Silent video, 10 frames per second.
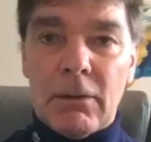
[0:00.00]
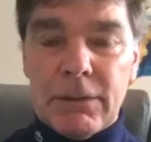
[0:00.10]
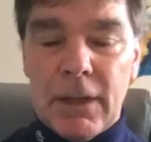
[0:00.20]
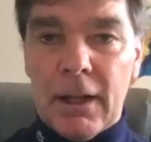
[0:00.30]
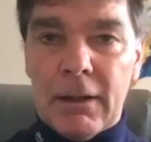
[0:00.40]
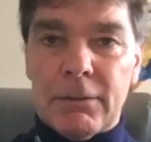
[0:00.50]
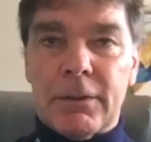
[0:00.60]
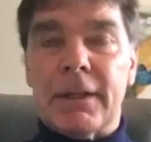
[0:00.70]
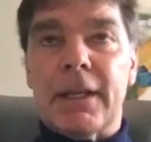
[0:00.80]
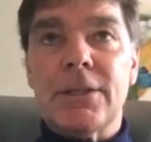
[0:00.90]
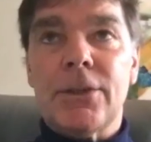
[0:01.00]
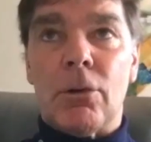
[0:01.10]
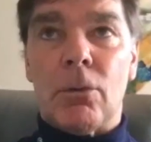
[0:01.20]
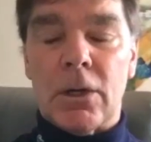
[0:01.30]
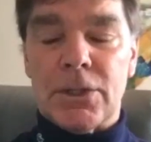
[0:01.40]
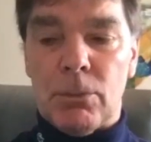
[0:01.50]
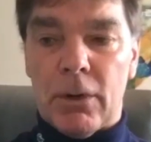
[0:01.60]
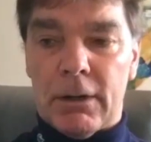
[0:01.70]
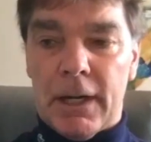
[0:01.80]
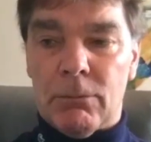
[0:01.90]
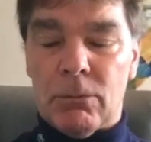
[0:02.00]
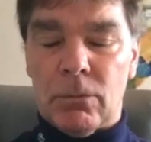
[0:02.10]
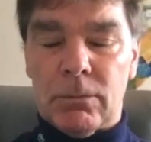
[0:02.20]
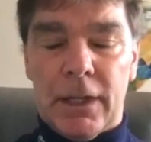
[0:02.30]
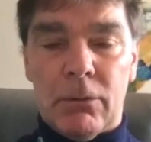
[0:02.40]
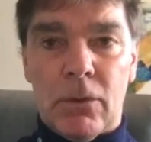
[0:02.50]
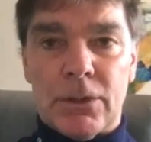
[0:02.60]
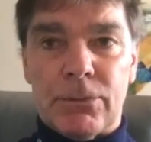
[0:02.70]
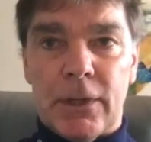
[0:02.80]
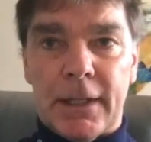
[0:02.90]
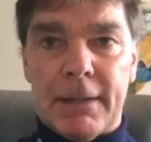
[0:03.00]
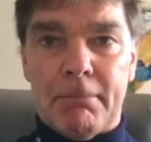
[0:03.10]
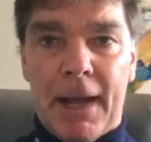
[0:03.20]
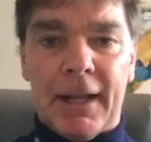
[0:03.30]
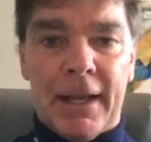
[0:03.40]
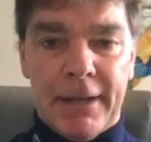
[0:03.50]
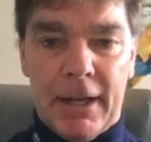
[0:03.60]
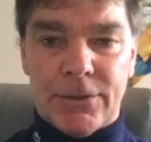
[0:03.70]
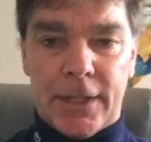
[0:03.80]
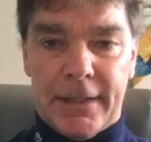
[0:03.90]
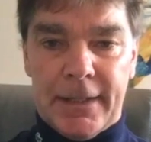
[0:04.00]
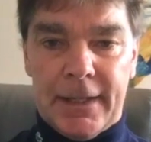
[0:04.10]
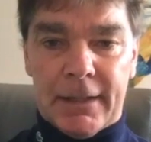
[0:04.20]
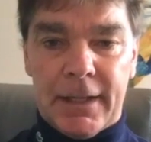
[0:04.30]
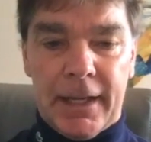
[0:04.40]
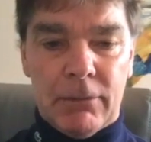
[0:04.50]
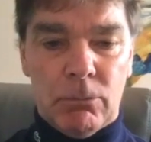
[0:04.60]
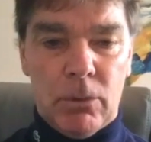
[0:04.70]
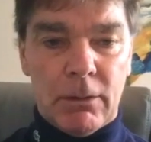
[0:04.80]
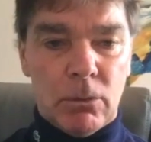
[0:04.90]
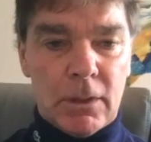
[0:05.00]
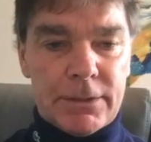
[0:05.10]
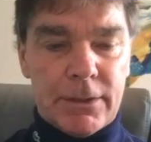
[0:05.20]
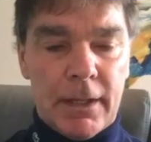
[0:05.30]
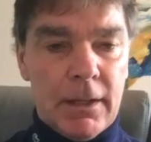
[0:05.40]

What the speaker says: the Keystone Awards it was really Matt Landau's idea, and what it was